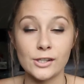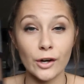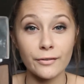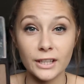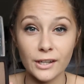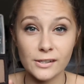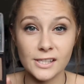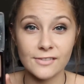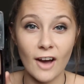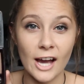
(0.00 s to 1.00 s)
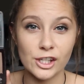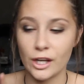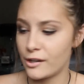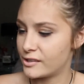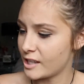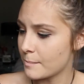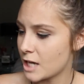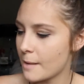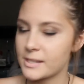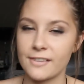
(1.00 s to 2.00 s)
I don't really use this for eyeshadow.
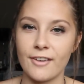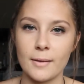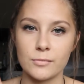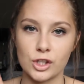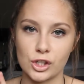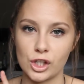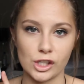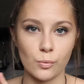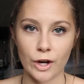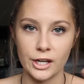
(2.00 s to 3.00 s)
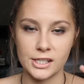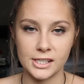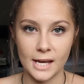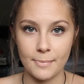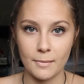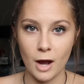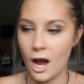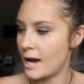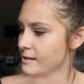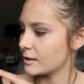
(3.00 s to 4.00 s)
Sometimes if I'm just wanting to deepen my
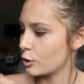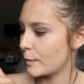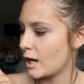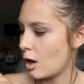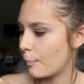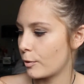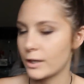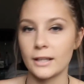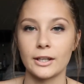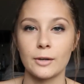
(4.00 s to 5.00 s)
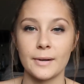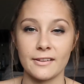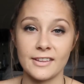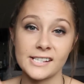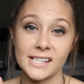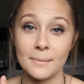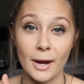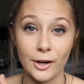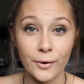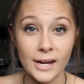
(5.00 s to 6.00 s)
eyes a little bit, I'll put a little bit of this in
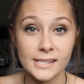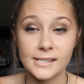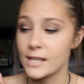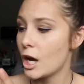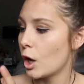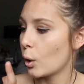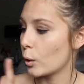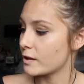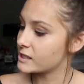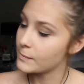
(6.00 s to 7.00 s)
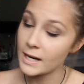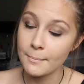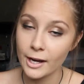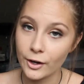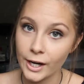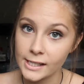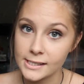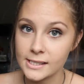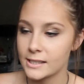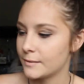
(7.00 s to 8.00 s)
my crease, or this one in my
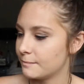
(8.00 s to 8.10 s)
crease.